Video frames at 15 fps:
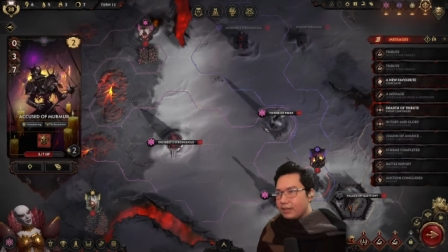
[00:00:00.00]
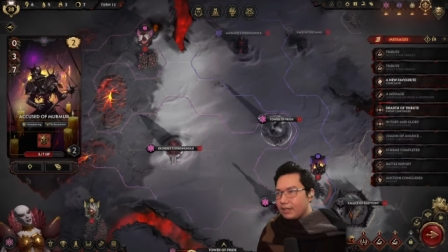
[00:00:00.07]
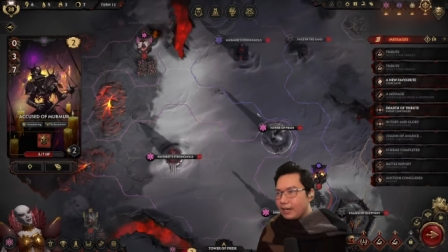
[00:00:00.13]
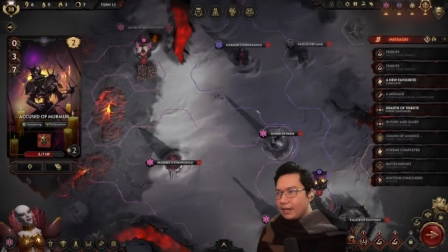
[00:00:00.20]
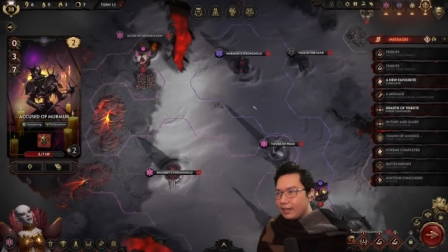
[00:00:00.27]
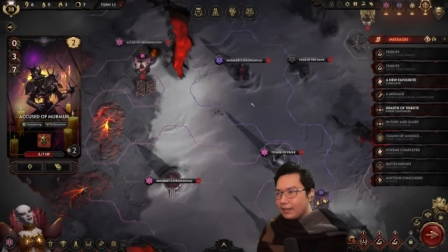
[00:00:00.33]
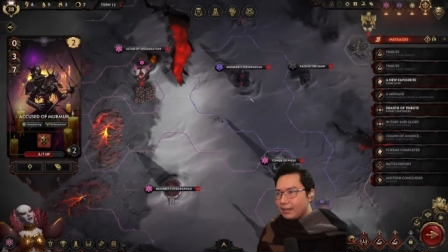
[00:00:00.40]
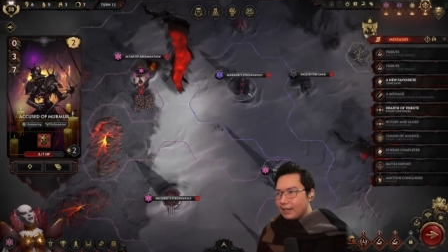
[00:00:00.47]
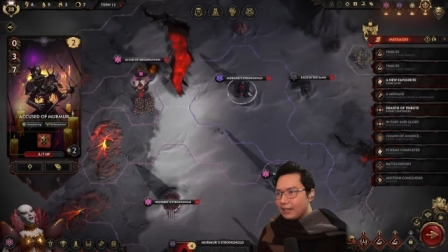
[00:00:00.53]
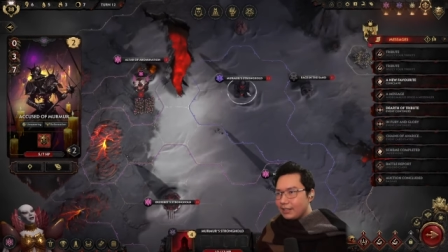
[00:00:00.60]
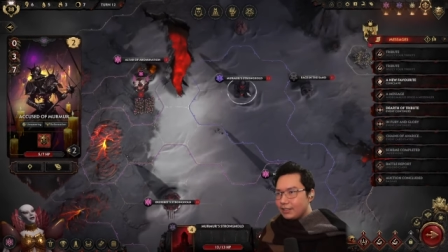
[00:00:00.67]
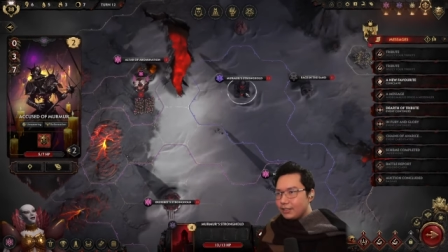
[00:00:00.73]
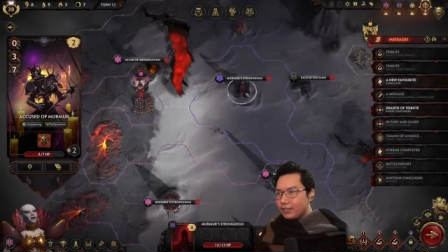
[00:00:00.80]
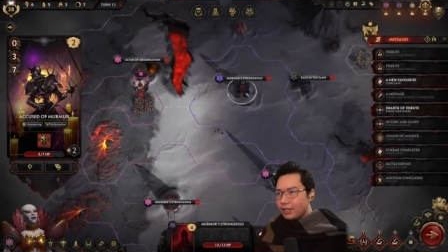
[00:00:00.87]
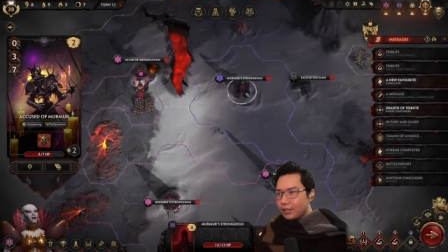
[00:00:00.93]
Yeah, I think I
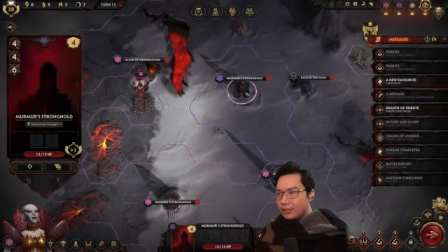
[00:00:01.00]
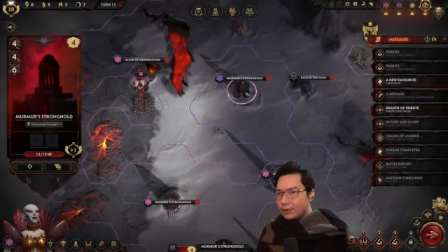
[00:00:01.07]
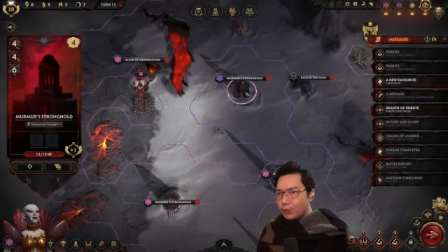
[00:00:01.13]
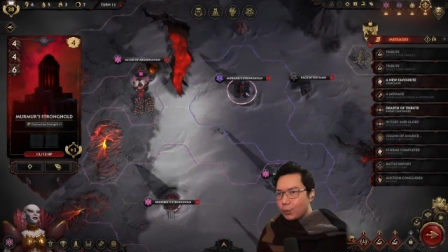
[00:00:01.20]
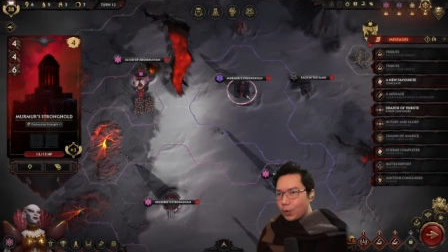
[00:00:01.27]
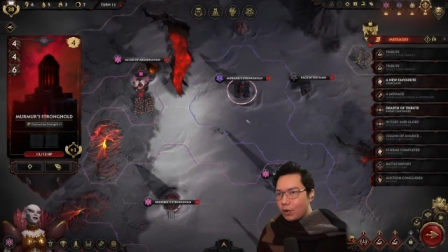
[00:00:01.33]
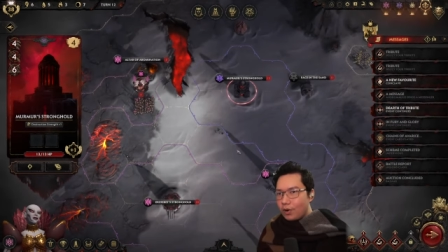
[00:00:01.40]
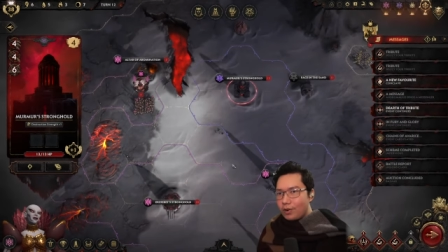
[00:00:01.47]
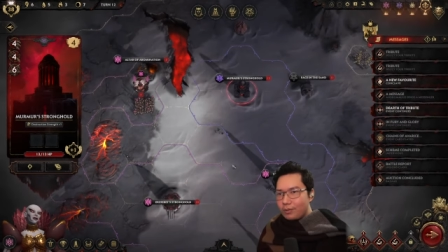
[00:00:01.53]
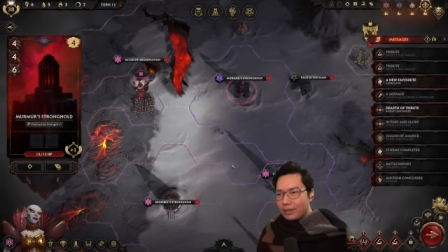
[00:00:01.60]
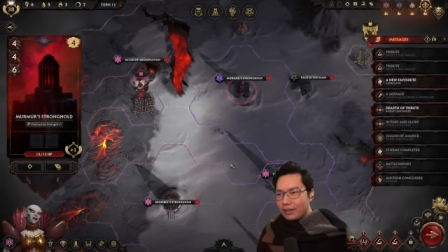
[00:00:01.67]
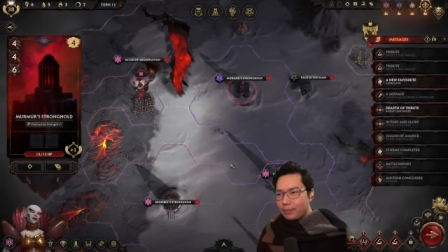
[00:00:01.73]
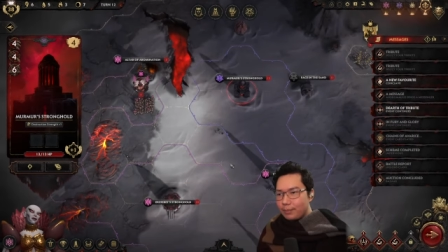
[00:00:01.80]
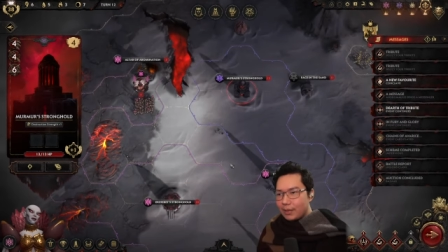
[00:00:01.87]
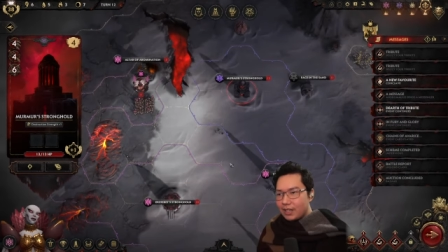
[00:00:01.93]
need to go to war
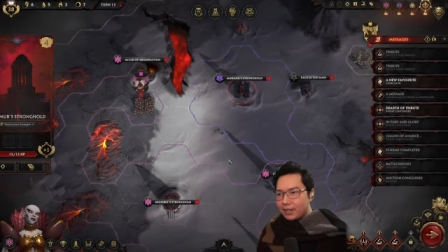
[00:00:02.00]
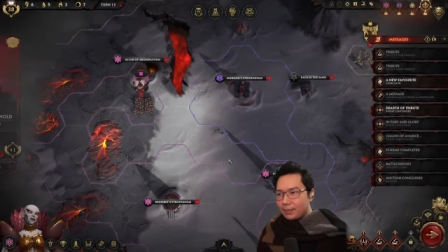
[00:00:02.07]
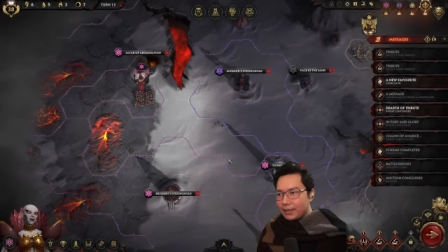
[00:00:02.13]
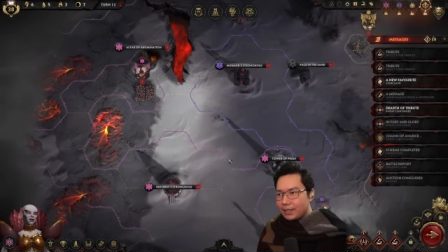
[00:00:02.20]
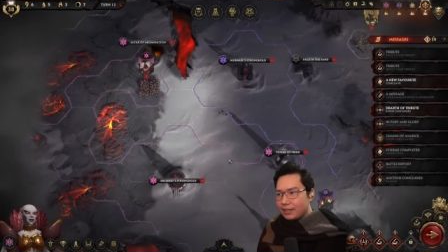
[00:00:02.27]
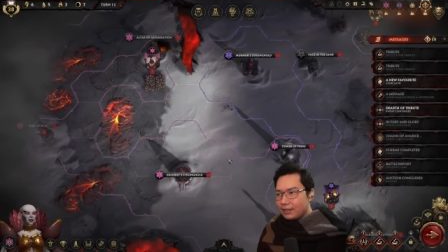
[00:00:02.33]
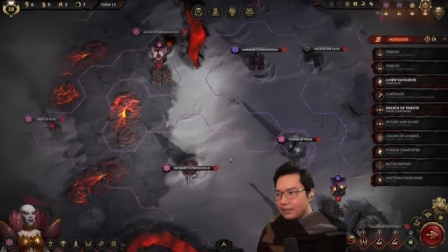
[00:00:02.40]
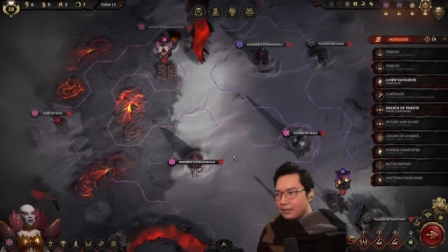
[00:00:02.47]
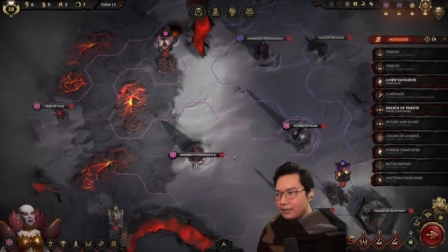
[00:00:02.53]
with Murmur.